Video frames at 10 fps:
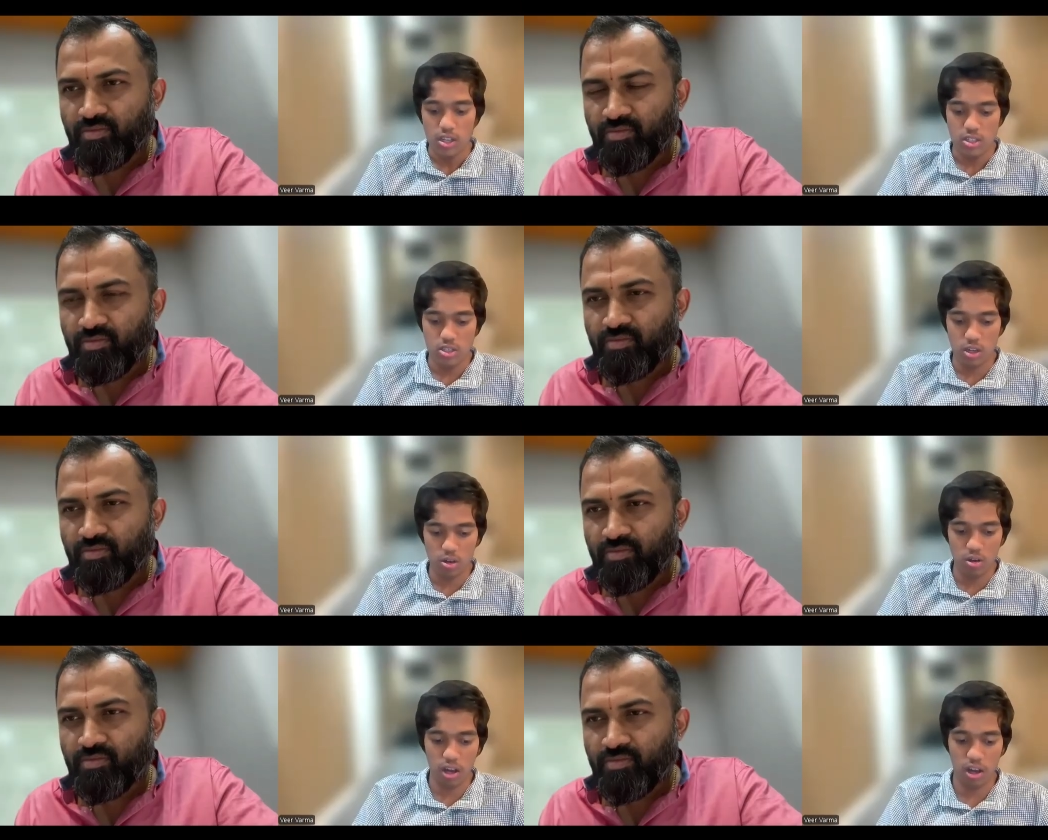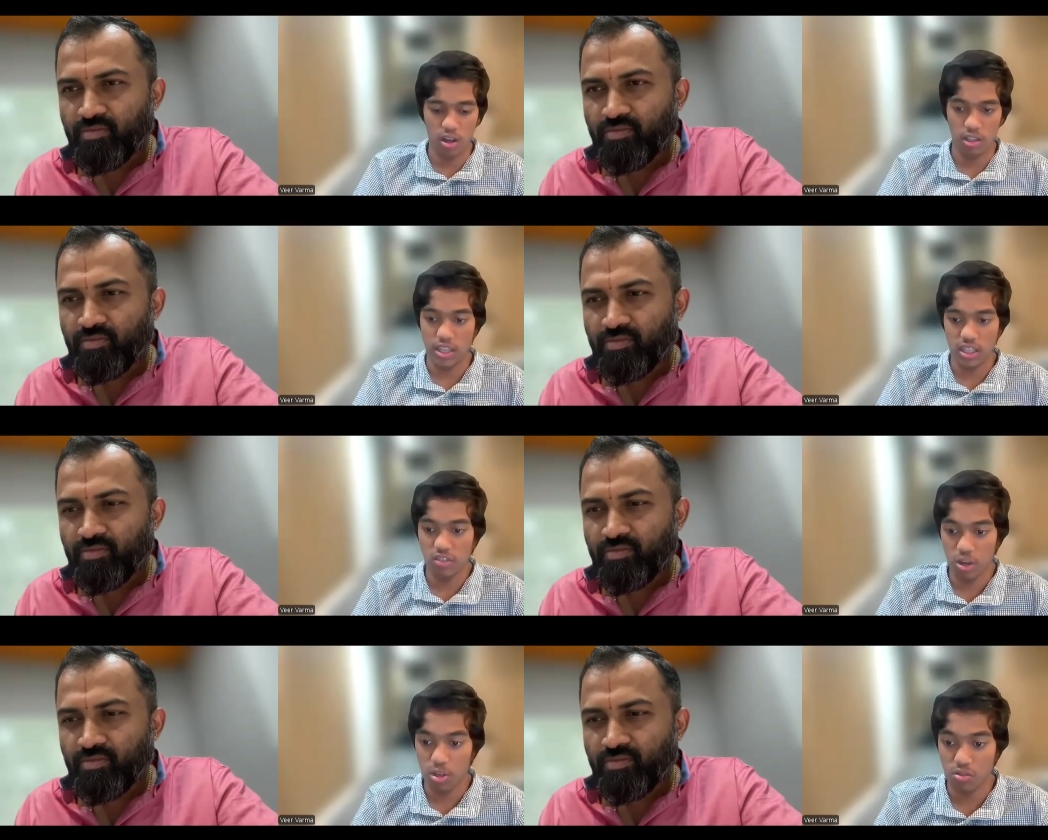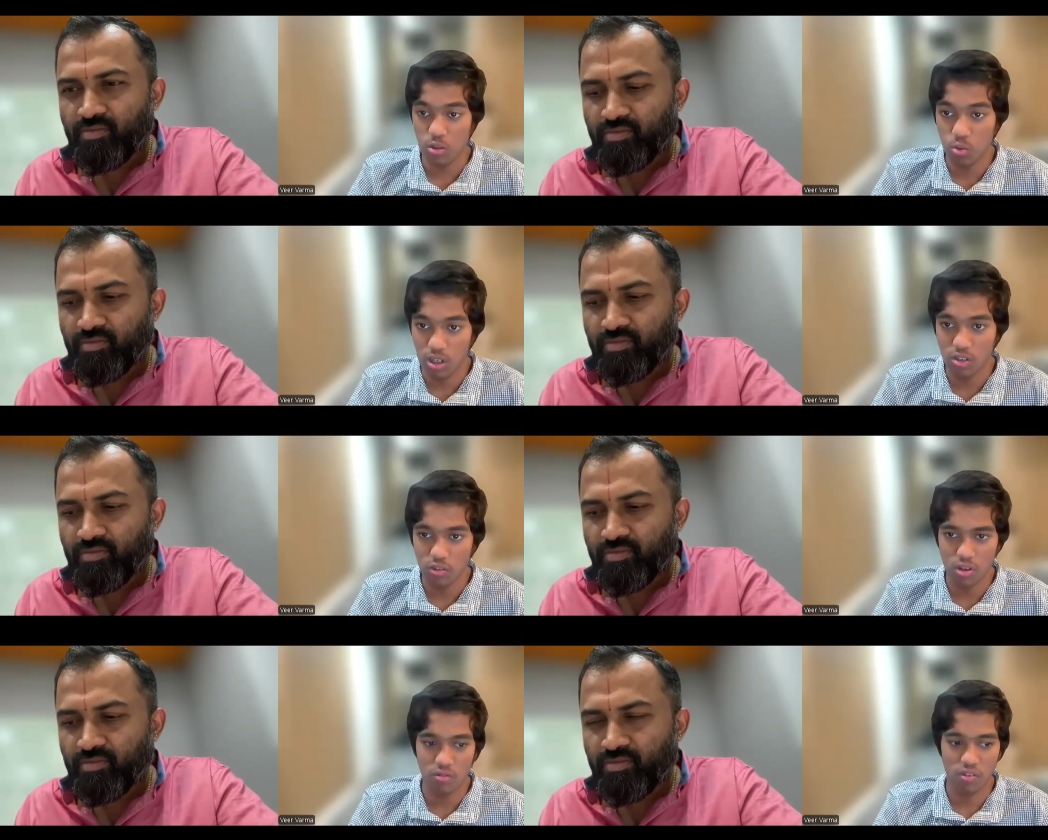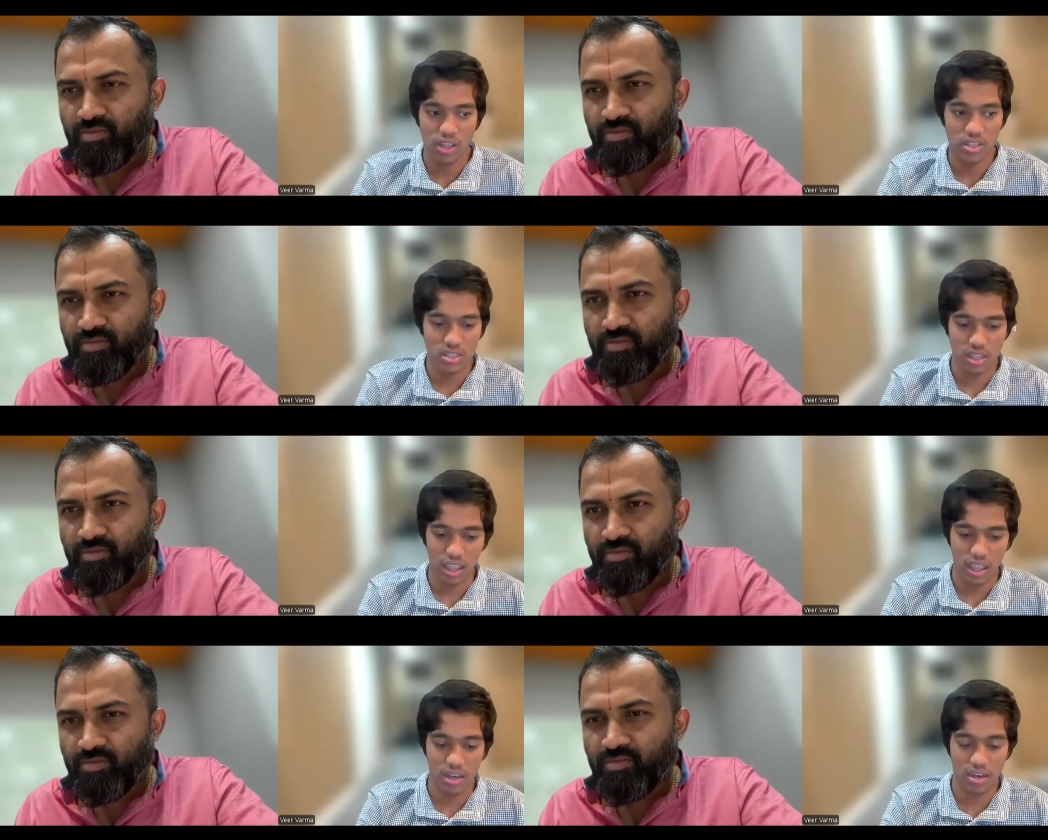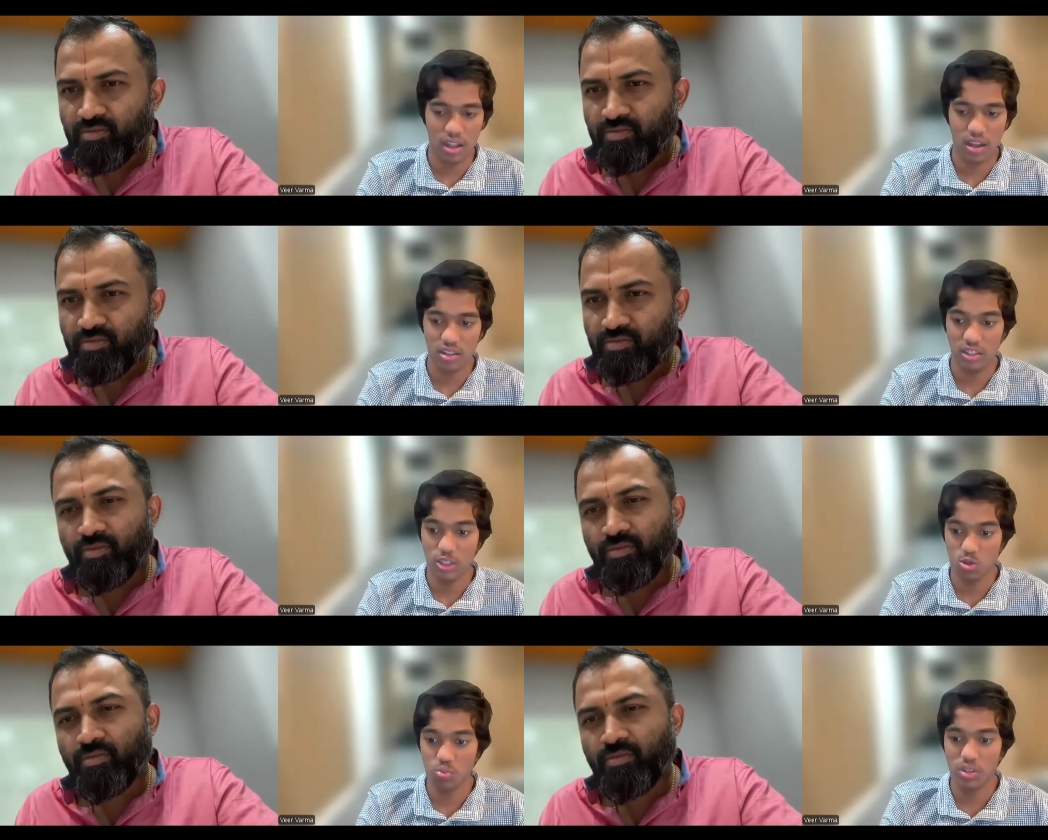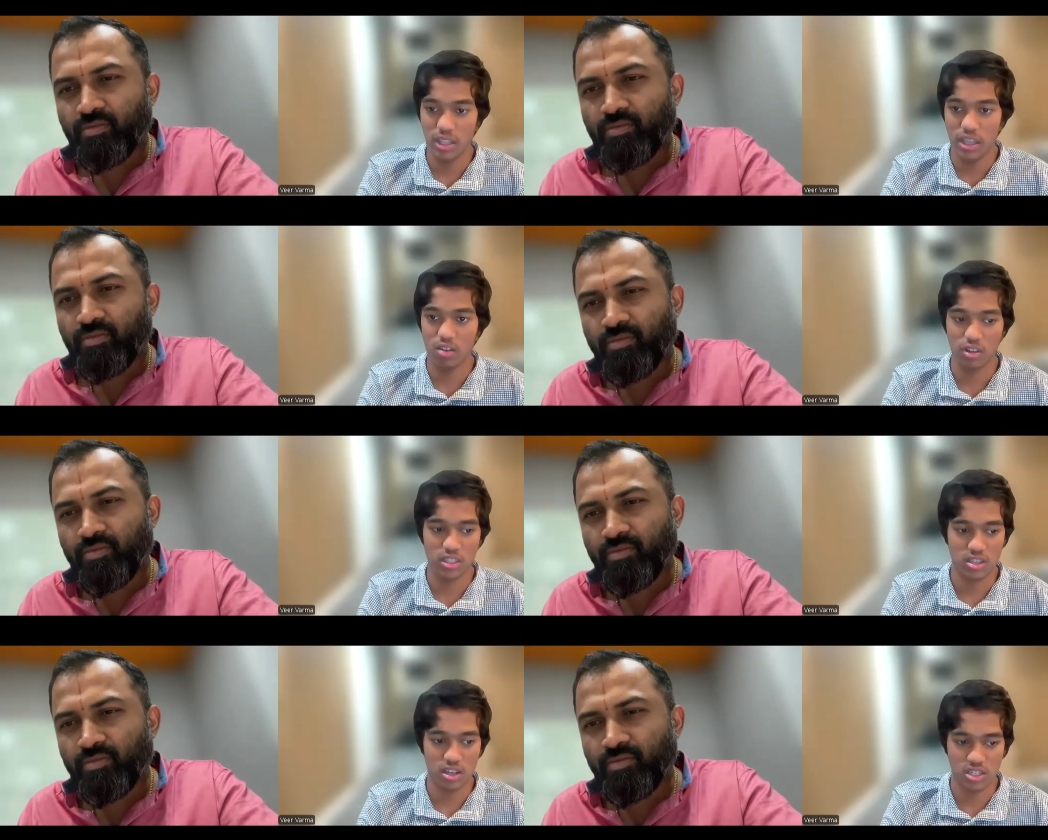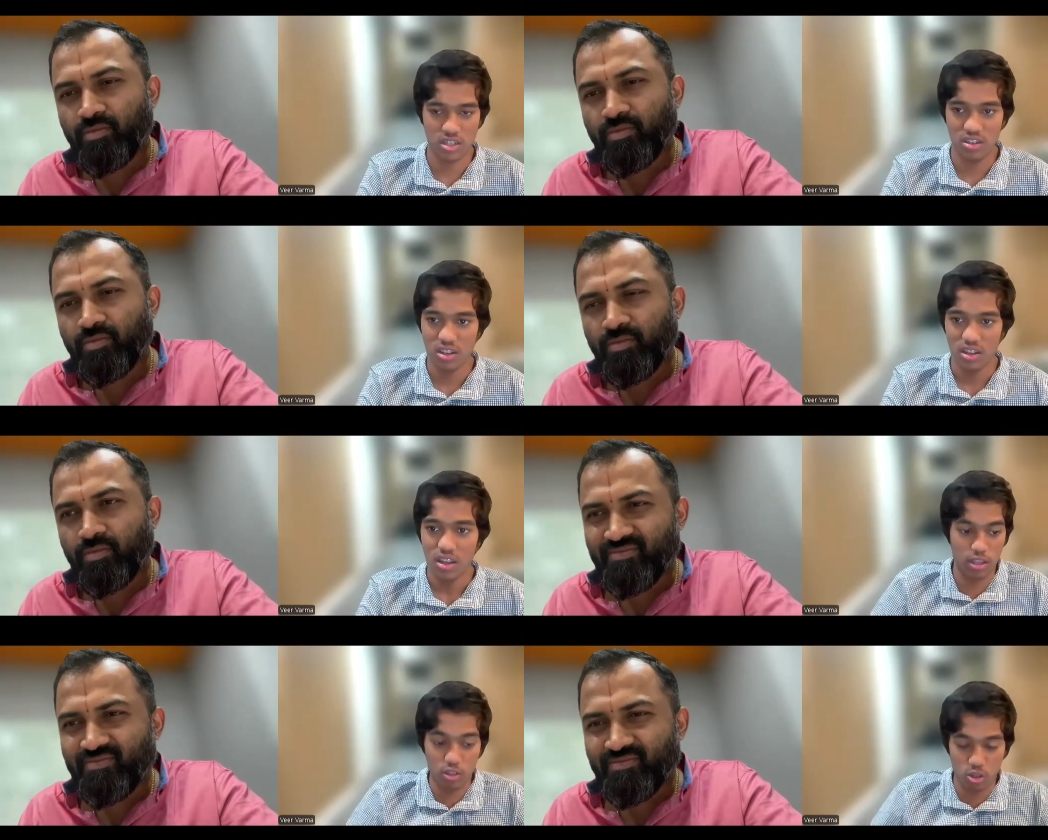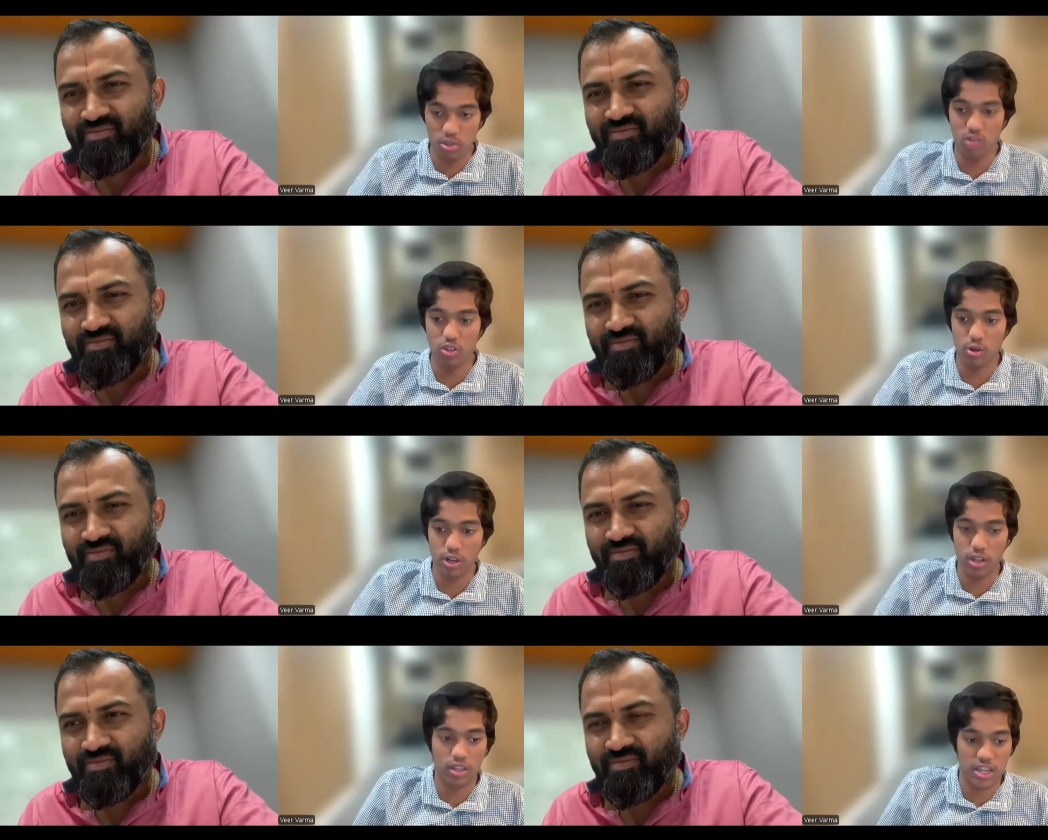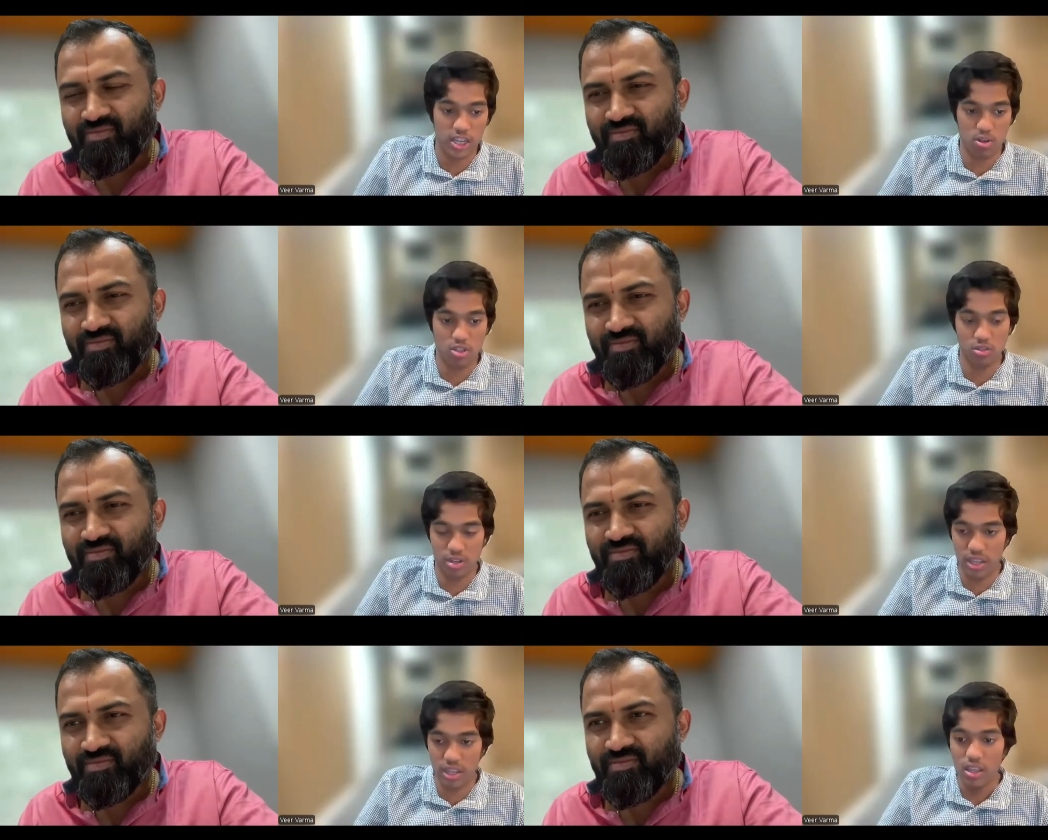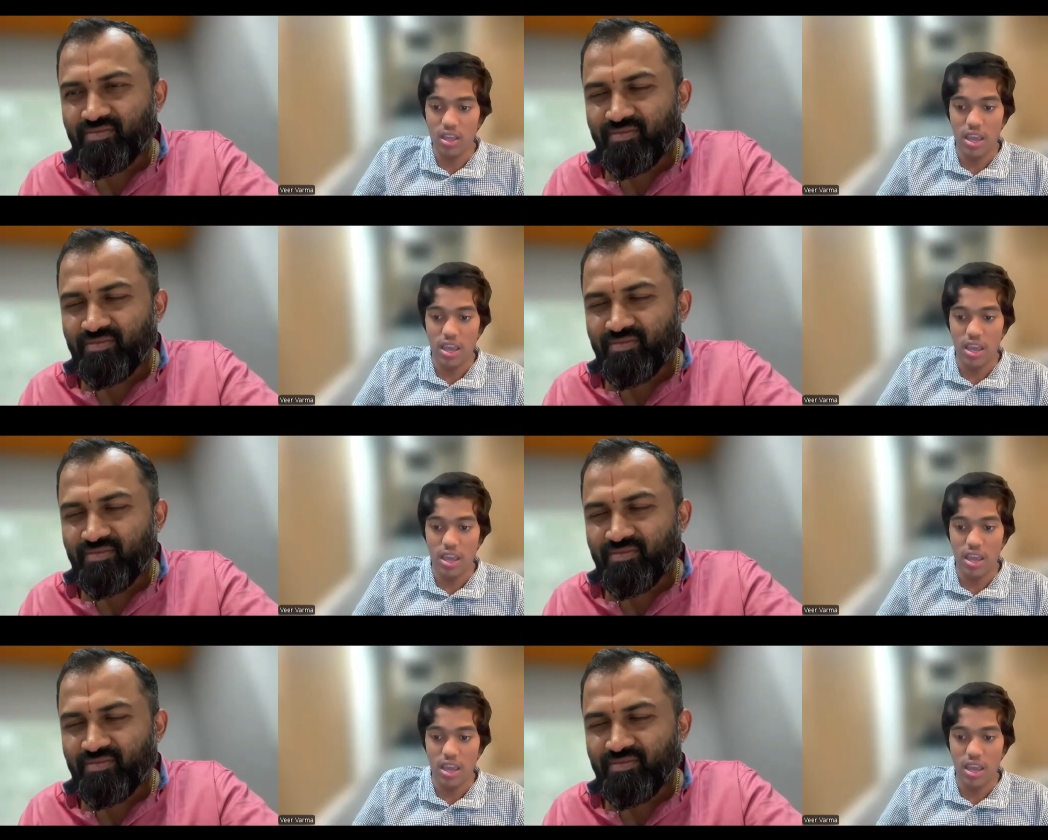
Speaker 1: so uh thank you very much for the wonderful advice and uh this will be the end of our discussion thank you so much for joining on TekXpresso today